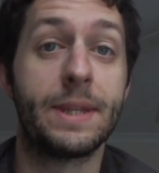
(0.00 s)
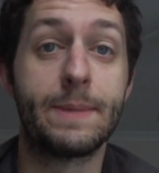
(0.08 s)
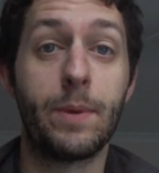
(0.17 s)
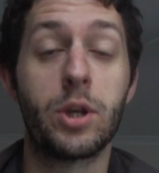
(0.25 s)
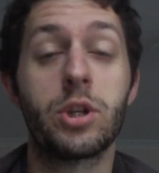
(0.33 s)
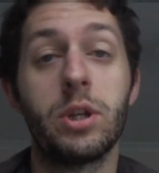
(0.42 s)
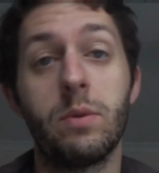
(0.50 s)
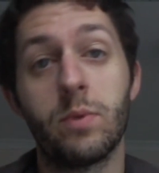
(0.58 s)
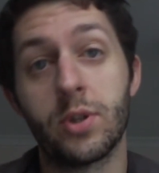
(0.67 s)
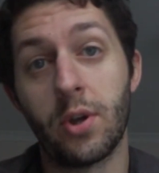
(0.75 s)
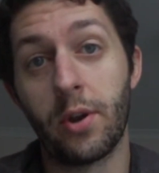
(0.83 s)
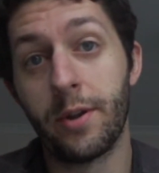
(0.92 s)
especially
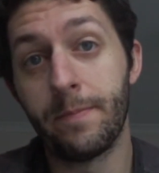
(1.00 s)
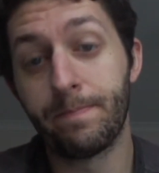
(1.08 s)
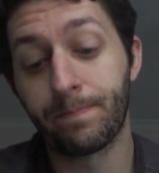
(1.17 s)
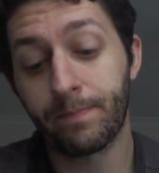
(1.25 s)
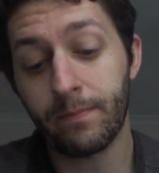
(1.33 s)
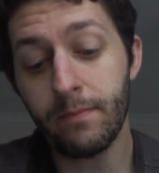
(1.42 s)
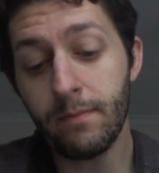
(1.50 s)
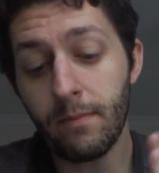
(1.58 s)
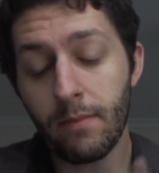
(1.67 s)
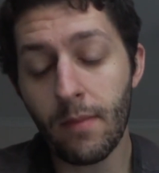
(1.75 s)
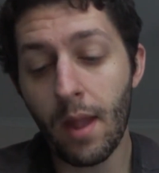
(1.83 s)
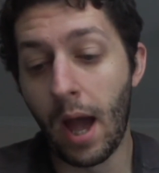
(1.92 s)
was on it.
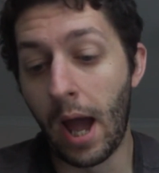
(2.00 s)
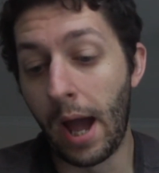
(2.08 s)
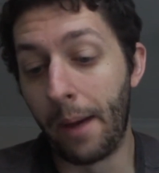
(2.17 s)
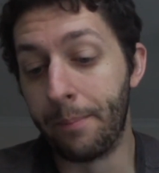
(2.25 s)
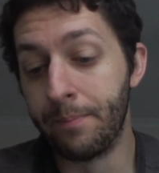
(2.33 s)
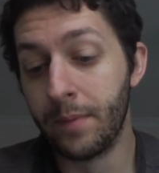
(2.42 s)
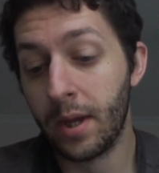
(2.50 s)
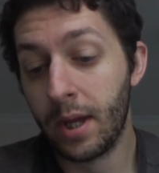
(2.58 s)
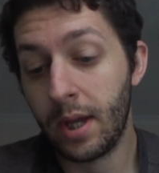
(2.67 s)
Um,